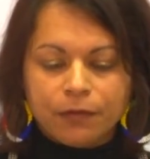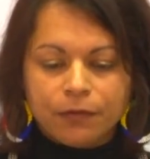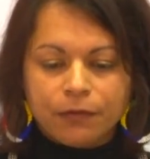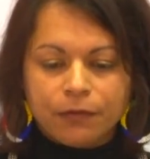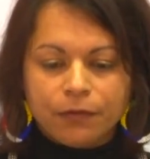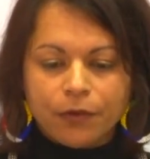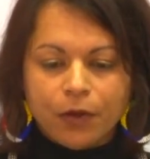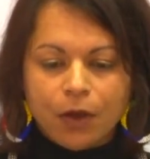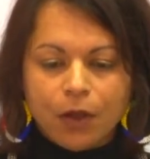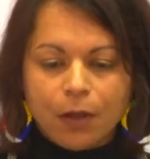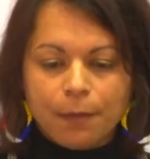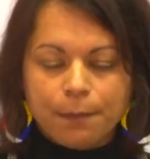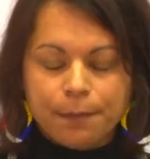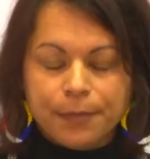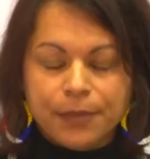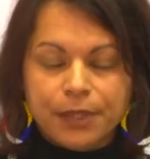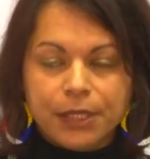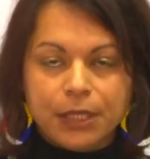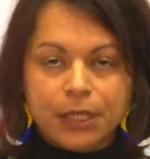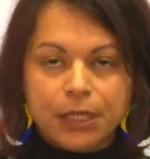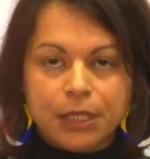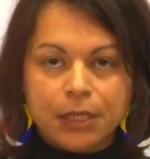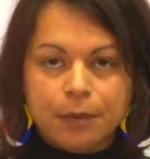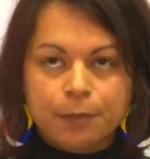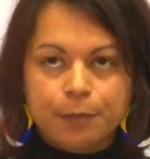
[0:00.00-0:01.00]
from
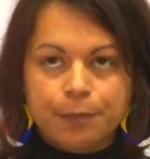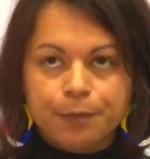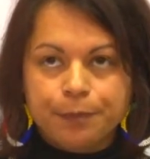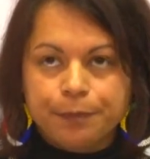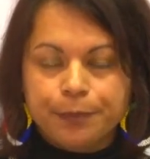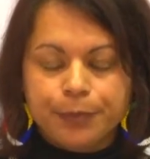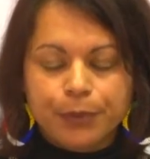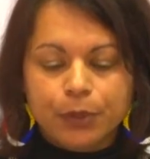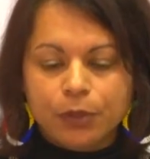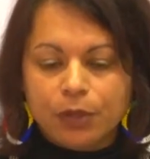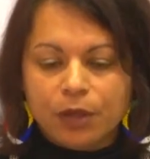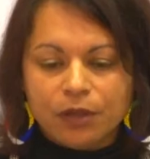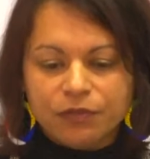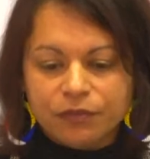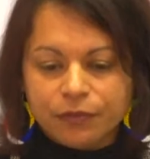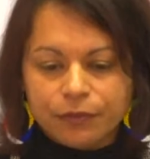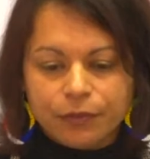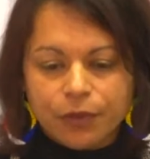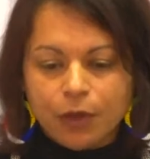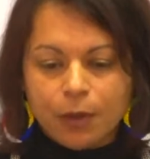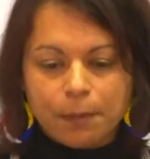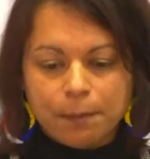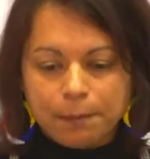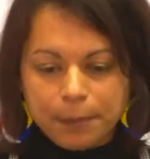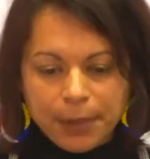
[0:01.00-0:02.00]
the Book
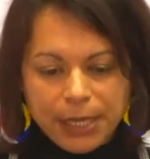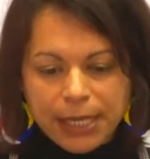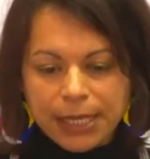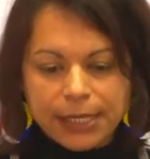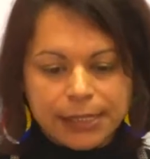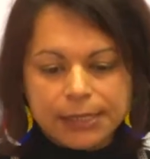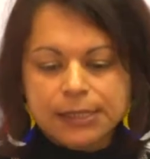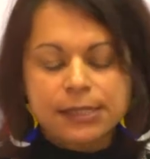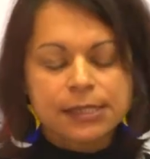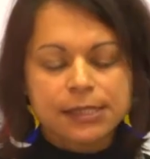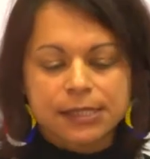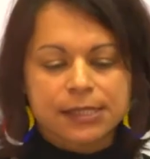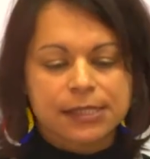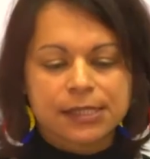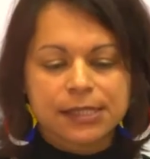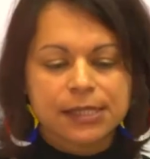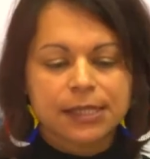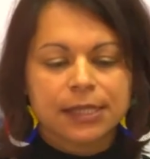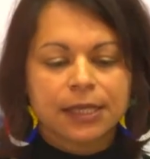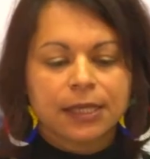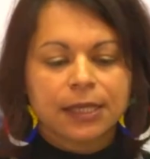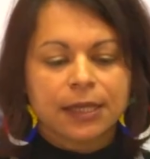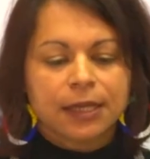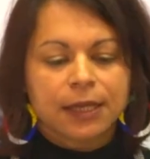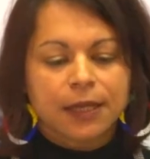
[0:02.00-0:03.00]
of Complaints.
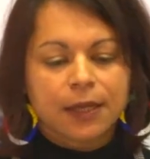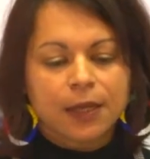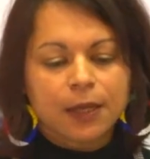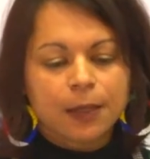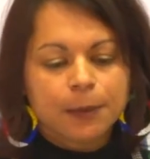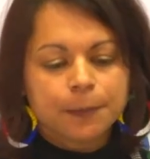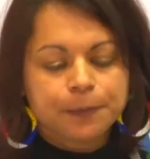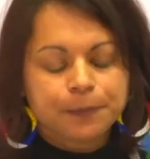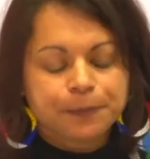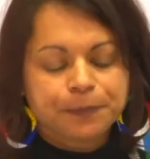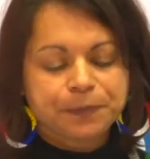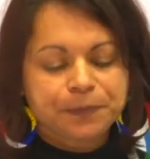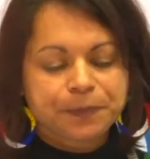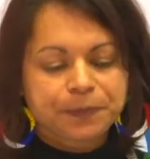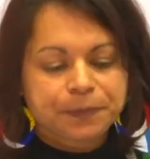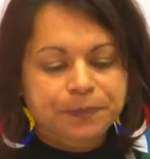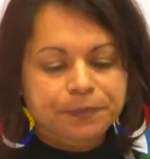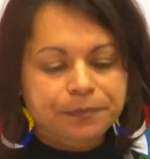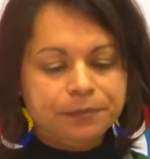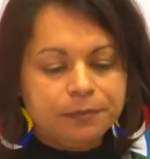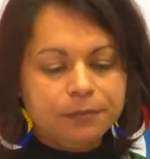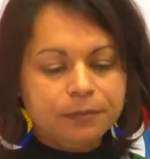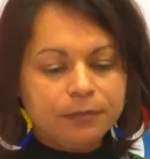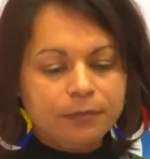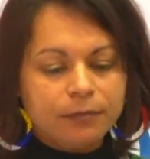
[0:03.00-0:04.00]
Um,
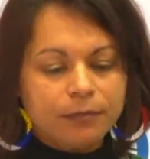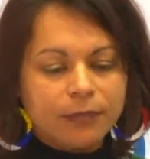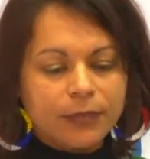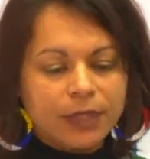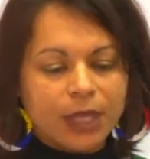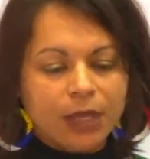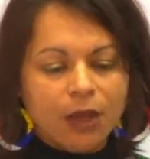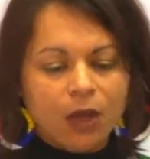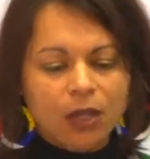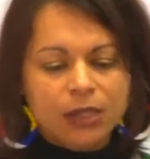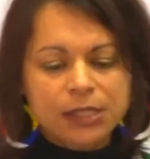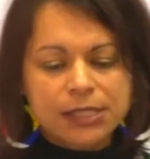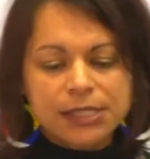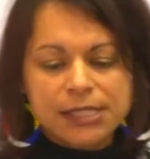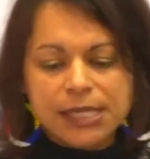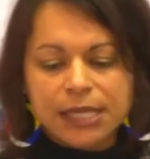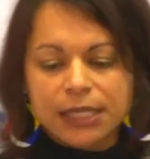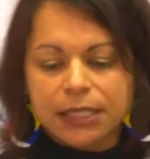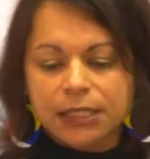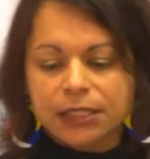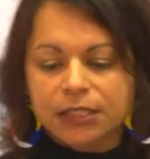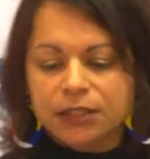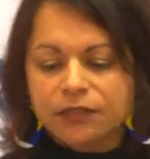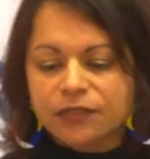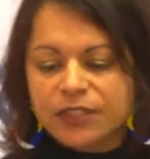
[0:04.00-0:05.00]
on the
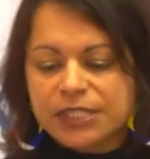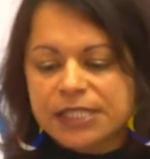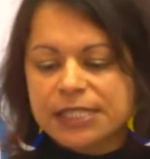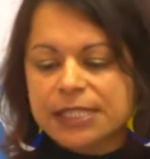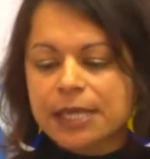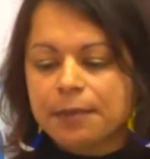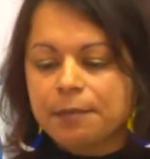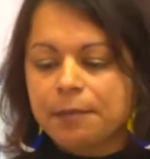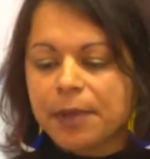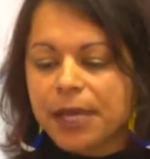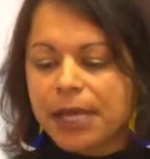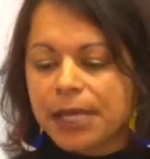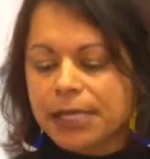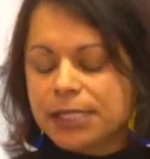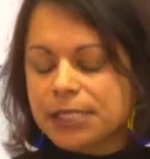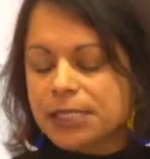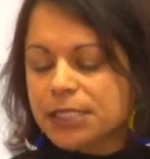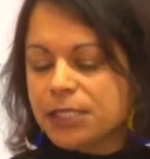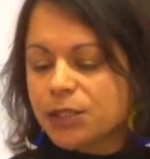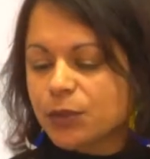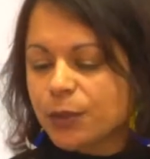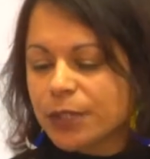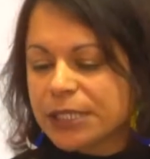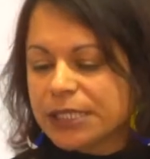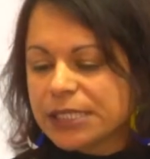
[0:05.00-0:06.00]
2nd of December
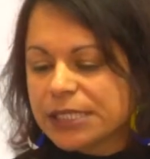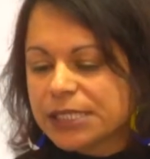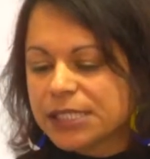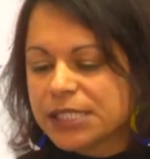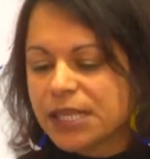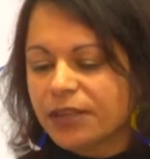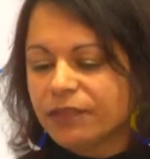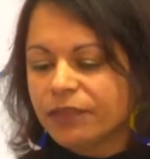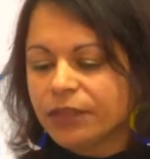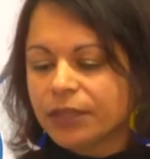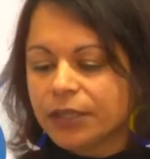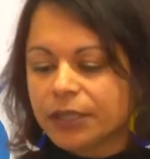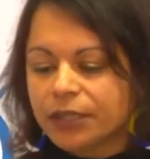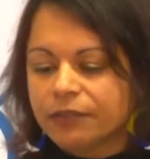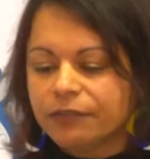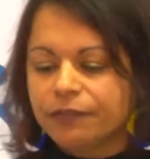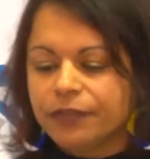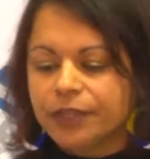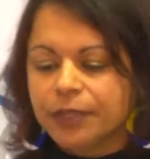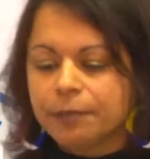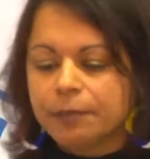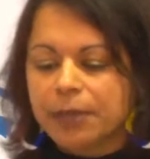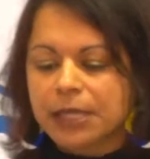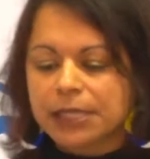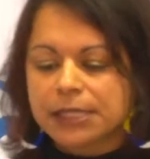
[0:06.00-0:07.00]
1827, a
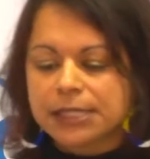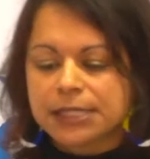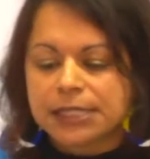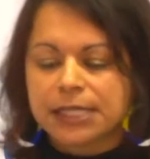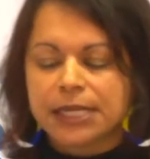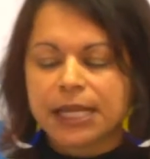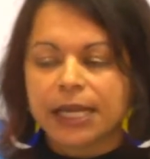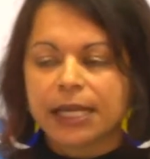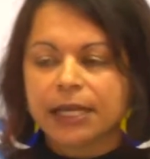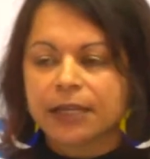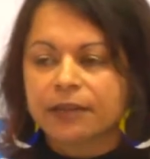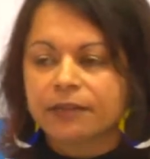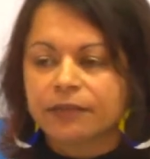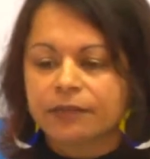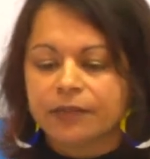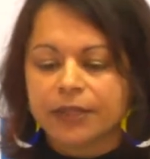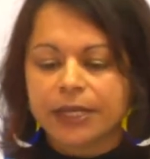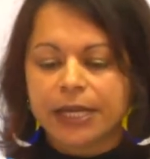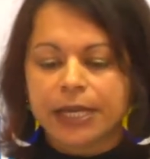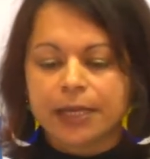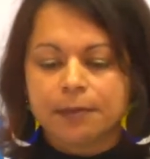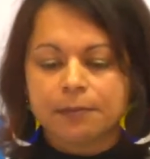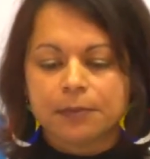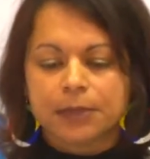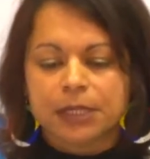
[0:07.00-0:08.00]
female slave
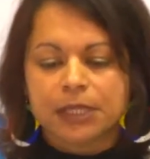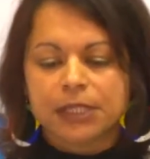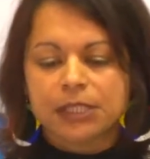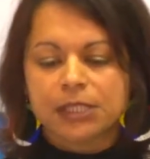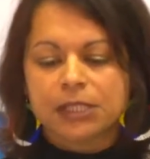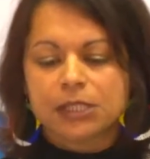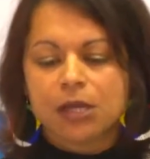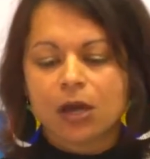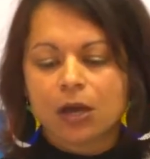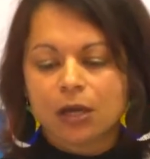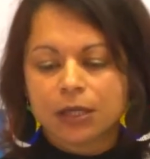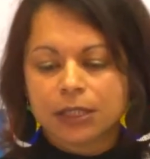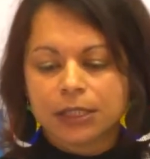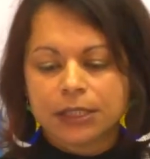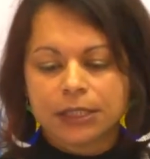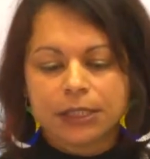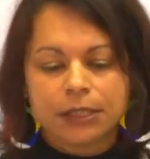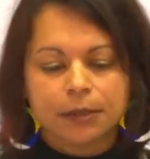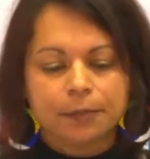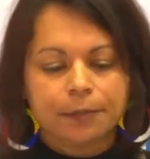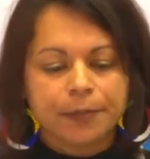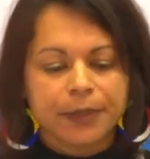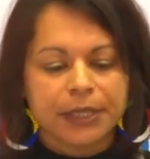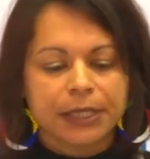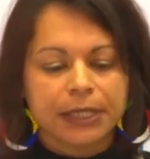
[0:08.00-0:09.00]
named
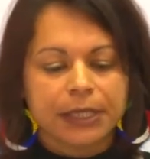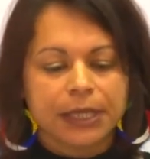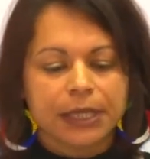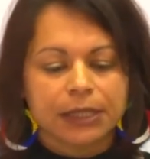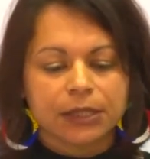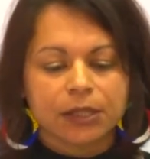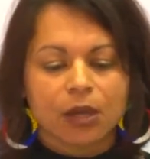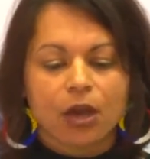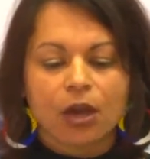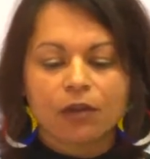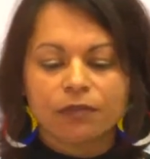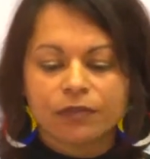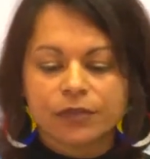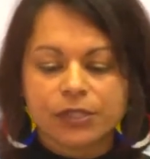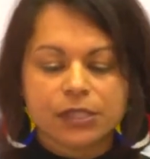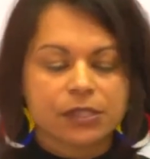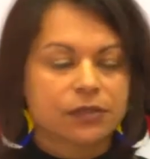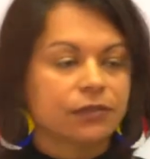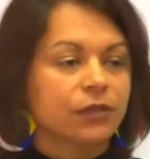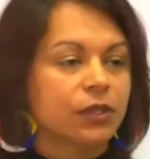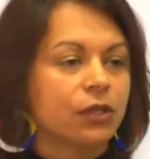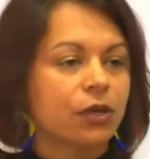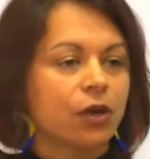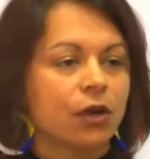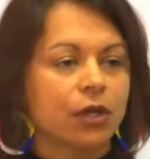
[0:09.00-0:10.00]
Lasada appeared at the office
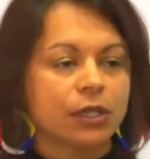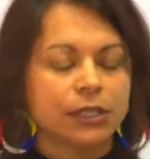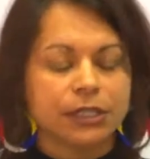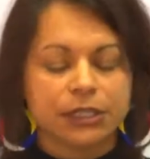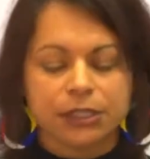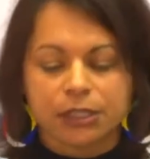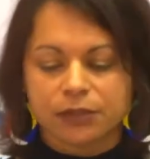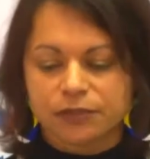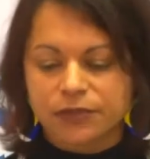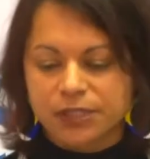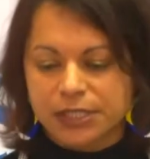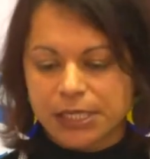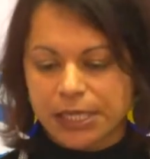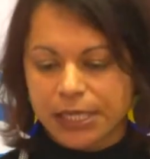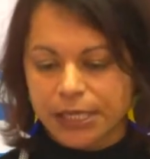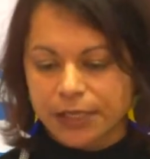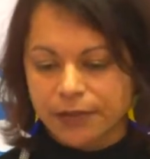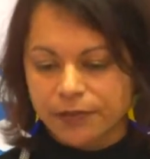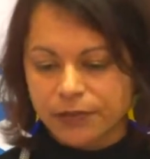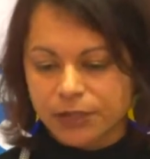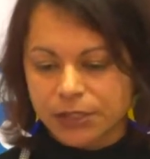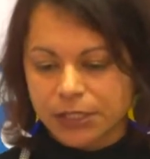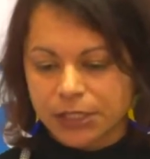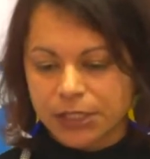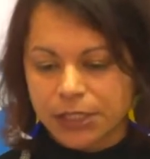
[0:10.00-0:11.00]
of the guardian of
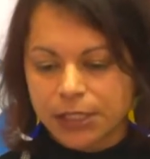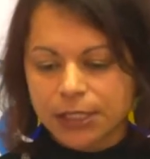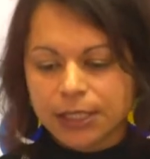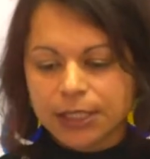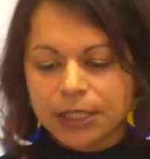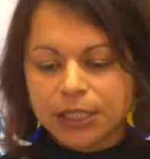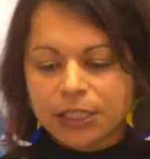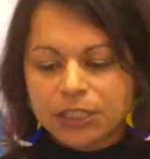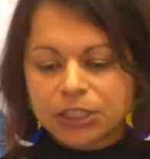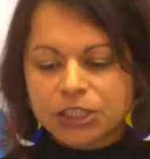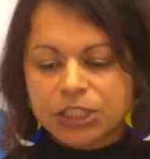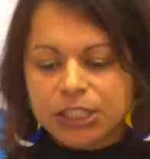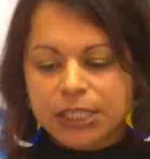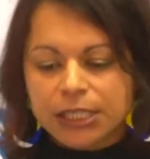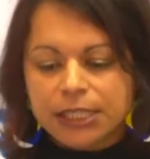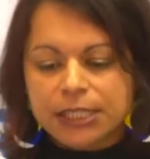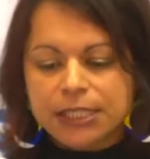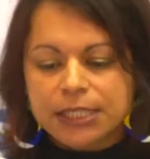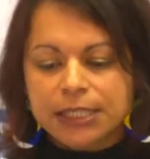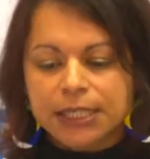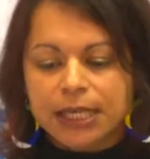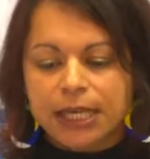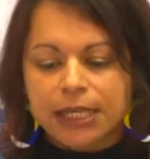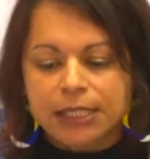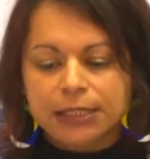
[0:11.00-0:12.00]
slaves. She
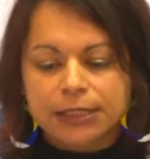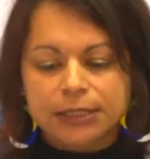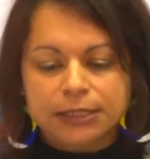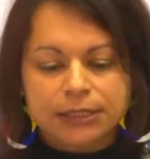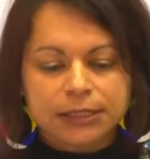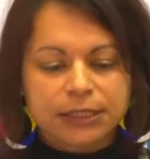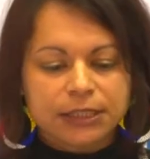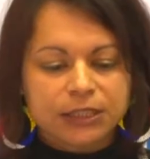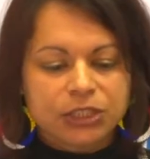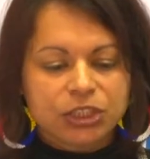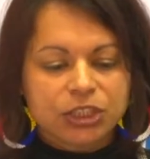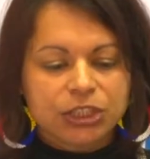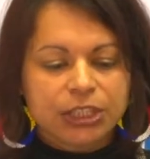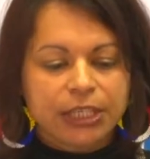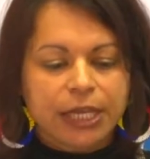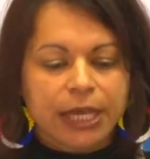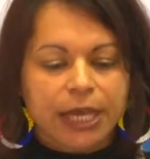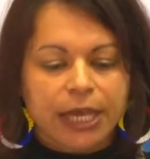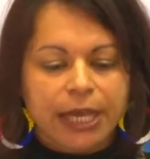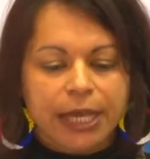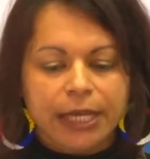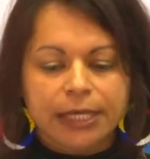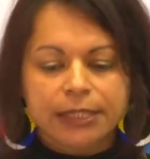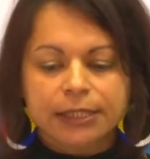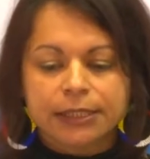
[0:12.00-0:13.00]
indicated that she
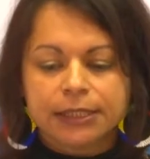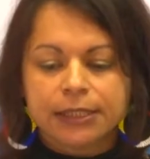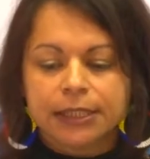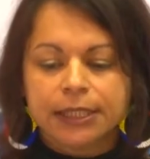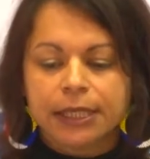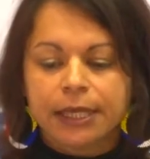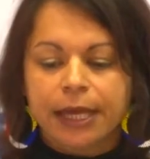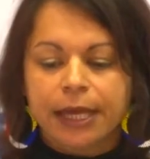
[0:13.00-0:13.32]
had,